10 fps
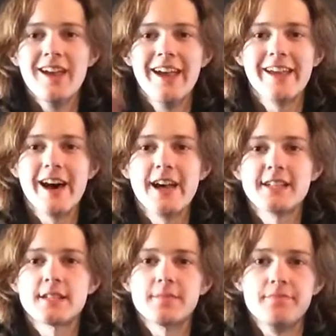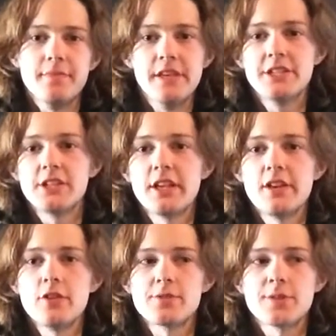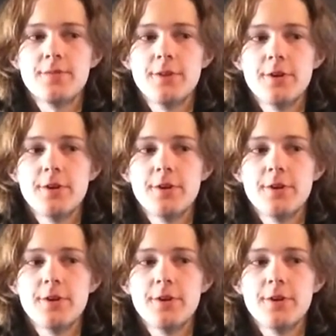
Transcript: Hey guys, EJ Nelson